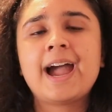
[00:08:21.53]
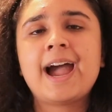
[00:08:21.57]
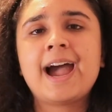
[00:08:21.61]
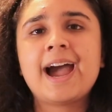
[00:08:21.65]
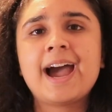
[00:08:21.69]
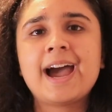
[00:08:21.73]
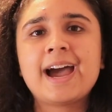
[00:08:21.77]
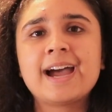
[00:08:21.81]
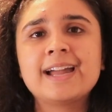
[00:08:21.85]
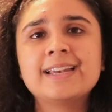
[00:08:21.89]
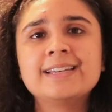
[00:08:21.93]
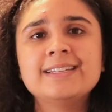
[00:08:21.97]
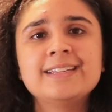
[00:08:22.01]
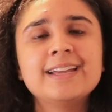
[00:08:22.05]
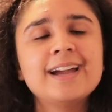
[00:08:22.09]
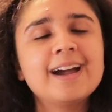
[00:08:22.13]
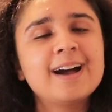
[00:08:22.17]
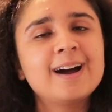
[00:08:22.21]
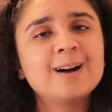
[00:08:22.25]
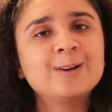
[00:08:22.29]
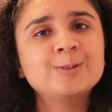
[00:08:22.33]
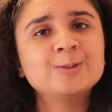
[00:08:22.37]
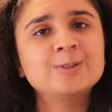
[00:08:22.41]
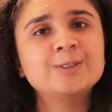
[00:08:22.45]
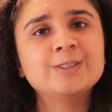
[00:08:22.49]
And
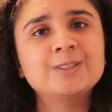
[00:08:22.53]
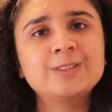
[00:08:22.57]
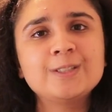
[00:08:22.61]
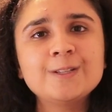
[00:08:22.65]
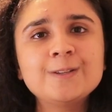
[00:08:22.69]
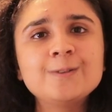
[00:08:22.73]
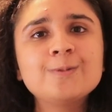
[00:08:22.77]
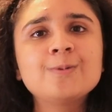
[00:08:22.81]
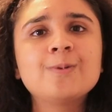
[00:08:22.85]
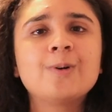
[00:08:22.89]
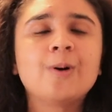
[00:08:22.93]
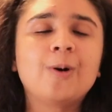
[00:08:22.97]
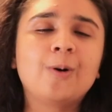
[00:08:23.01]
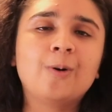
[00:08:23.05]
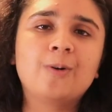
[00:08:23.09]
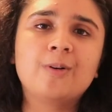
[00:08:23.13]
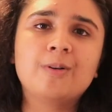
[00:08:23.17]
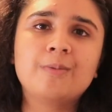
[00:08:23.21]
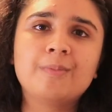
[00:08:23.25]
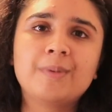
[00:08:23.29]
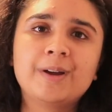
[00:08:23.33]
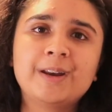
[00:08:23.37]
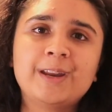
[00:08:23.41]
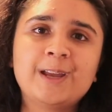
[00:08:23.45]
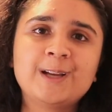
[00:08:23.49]
yeah, I'll see you all
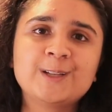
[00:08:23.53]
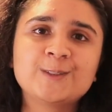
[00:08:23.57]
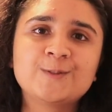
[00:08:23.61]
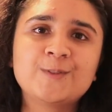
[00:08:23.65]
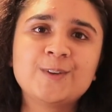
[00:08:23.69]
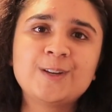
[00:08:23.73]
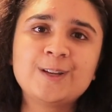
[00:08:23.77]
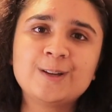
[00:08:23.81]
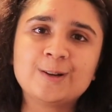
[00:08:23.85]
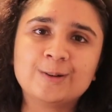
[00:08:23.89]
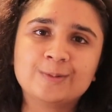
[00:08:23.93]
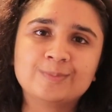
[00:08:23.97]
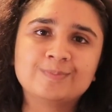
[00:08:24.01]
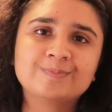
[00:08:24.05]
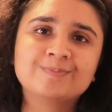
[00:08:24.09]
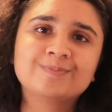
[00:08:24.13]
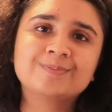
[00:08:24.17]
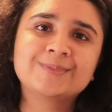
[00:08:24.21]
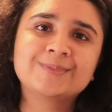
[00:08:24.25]
in my next video.